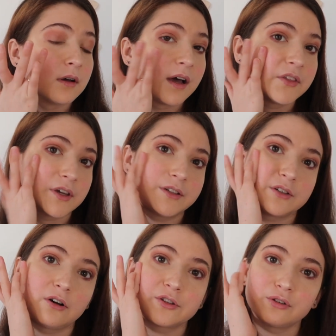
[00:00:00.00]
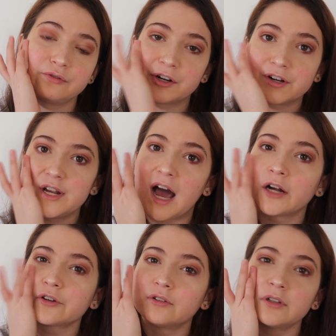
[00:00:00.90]
I think it's also very
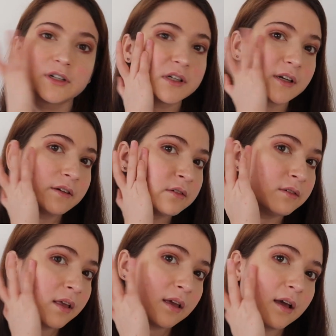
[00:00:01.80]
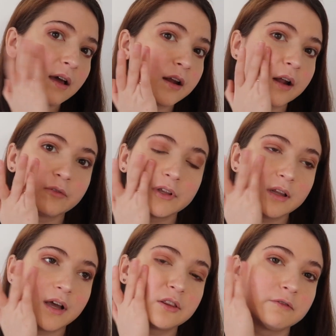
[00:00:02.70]
natural looking, and I
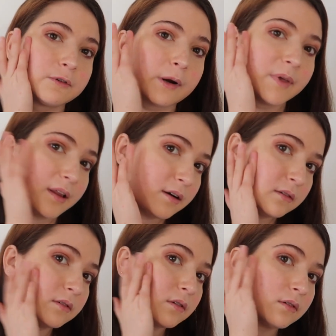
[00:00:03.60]
really like the formula.